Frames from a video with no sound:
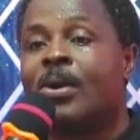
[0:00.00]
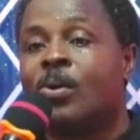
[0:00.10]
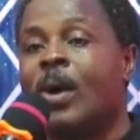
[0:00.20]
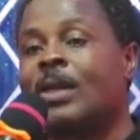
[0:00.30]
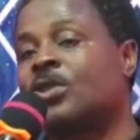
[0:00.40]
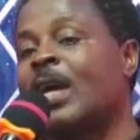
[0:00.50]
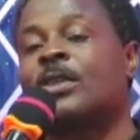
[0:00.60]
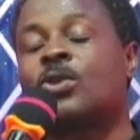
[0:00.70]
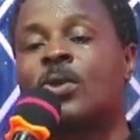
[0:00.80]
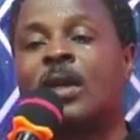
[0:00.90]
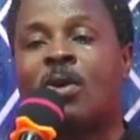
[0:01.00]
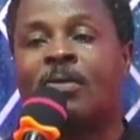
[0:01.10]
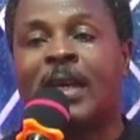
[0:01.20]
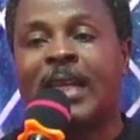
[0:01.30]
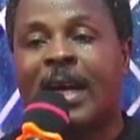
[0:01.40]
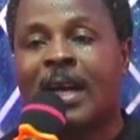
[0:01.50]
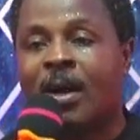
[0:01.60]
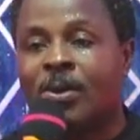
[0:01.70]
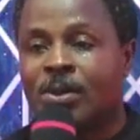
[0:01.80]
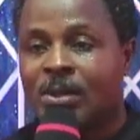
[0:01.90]
we are trying to recover the
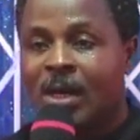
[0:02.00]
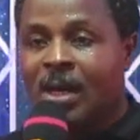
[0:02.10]
account.